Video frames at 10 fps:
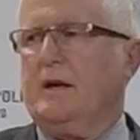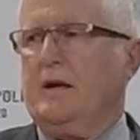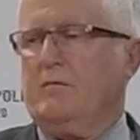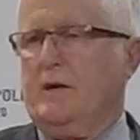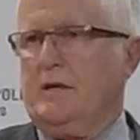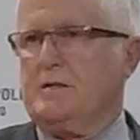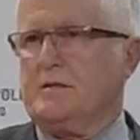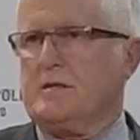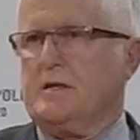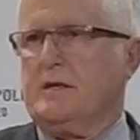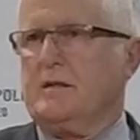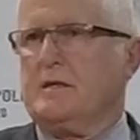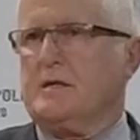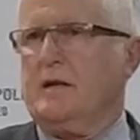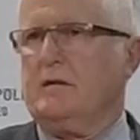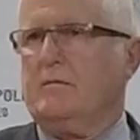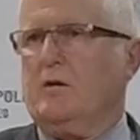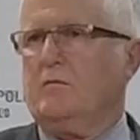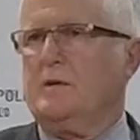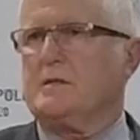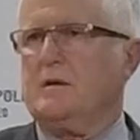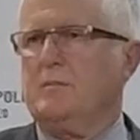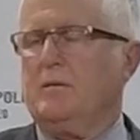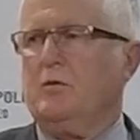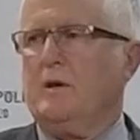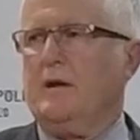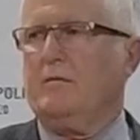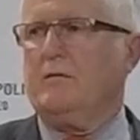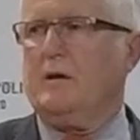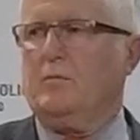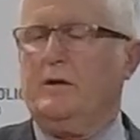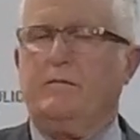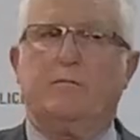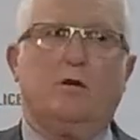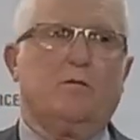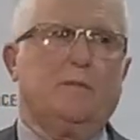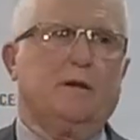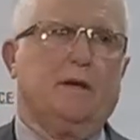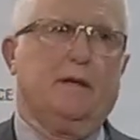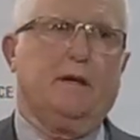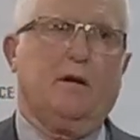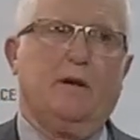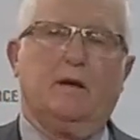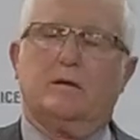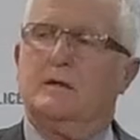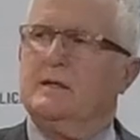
every agency that's had an involvement, some people have a brief involvement and then go out,